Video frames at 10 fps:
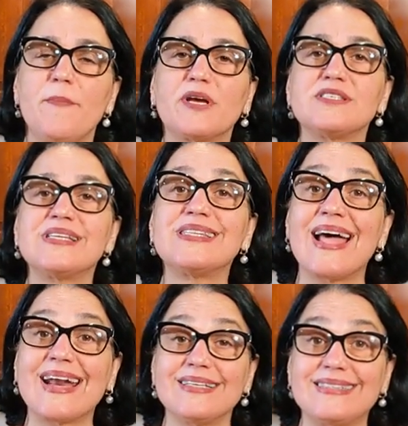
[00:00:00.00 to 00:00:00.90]
because the
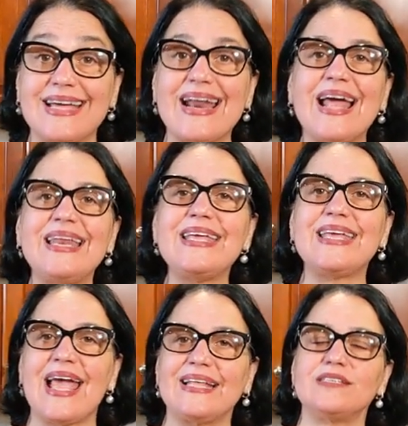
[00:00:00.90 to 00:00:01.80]
taralli
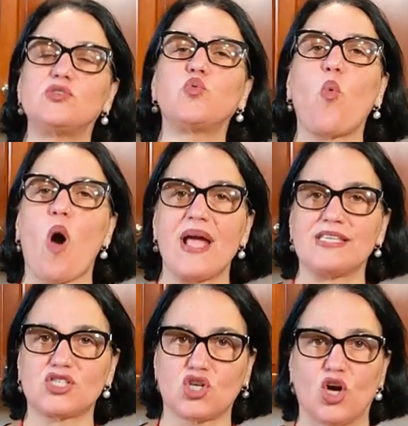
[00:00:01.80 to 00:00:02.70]
get
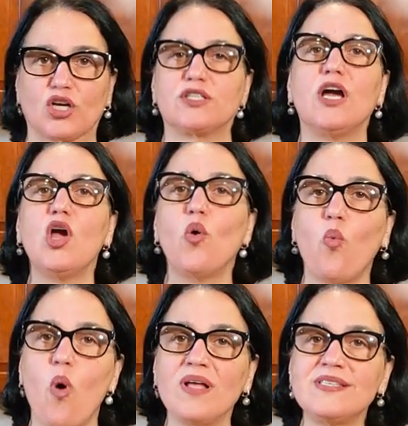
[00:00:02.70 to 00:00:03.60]
twice cooked,
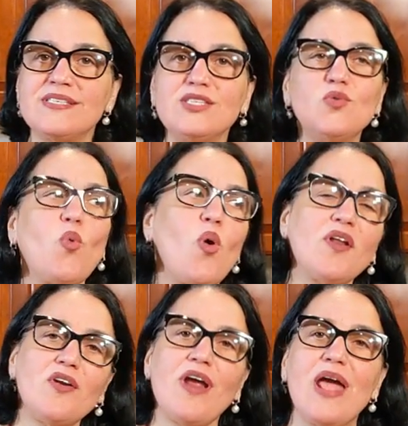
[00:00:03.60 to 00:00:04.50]
once in the
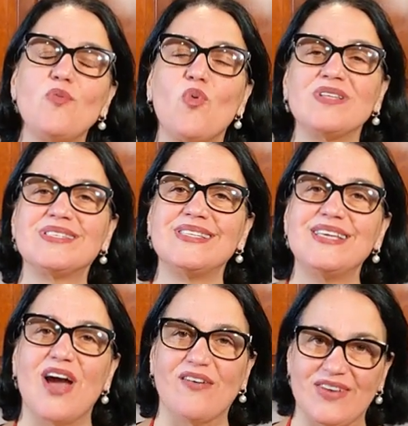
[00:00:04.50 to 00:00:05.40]
water and once in
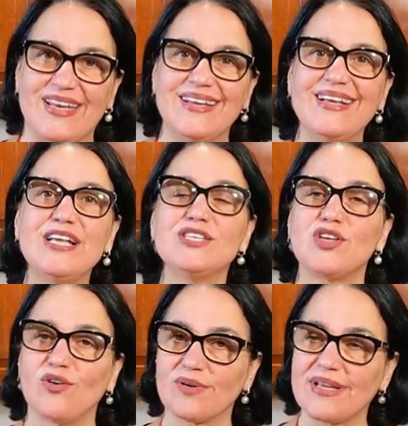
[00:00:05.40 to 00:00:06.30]
the oven.
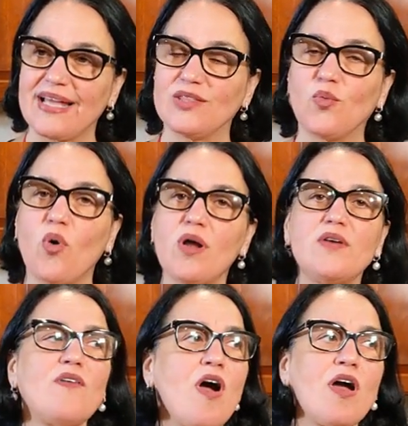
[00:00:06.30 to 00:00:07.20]
So get the water
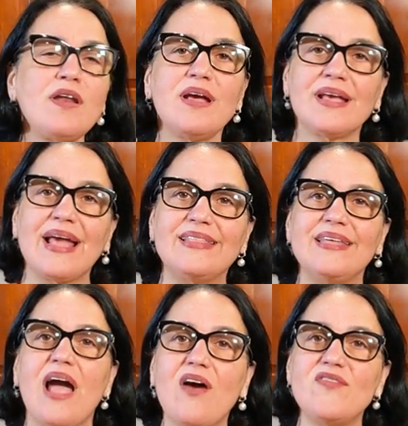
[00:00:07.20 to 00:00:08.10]
on, get
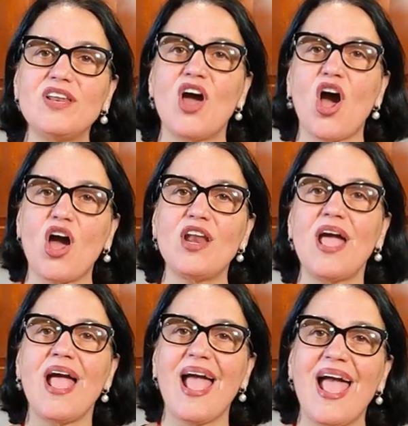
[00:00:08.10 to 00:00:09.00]
the oven on,
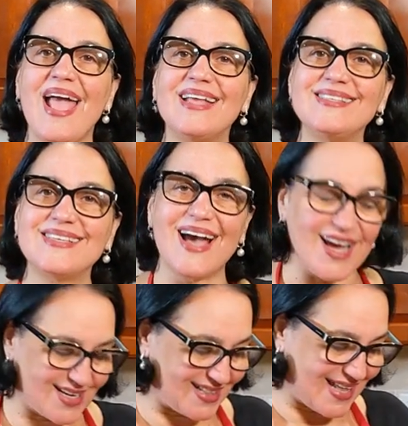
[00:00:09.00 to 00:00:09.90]
and
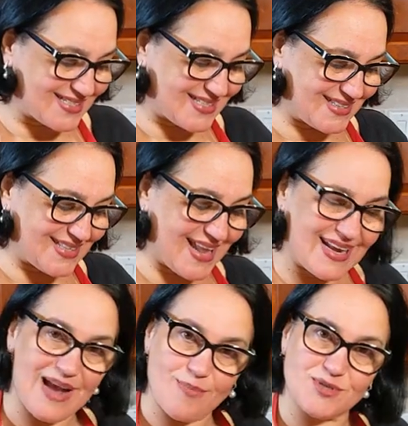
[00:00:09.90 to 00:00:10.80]
let
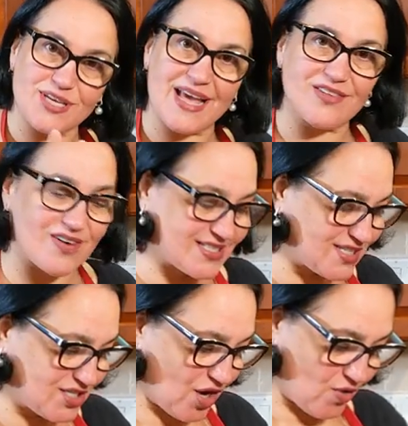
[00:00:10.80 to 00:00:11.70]
it come together as
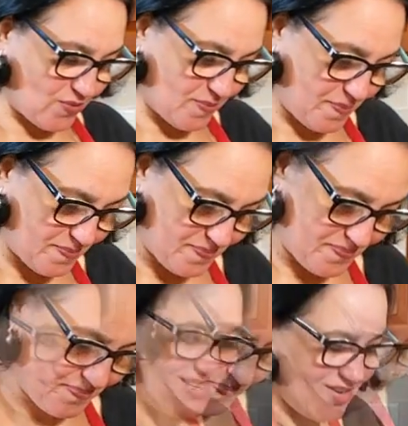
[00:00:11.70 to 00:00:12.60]
a dough.
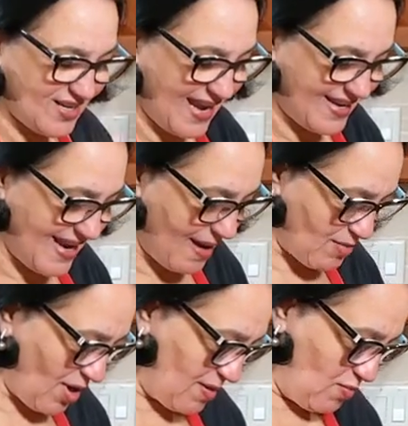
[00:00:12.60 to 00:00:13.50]
Okay, now I'm
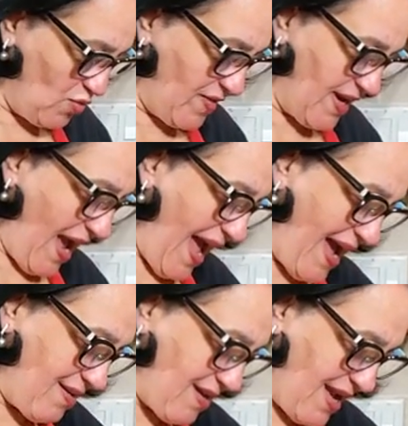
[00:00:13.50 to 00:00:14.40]
gonna move it
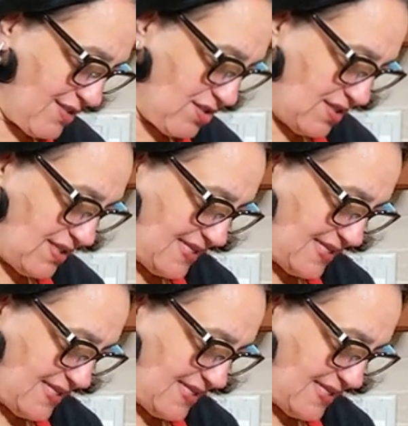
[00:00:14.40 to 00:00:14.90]
out onto the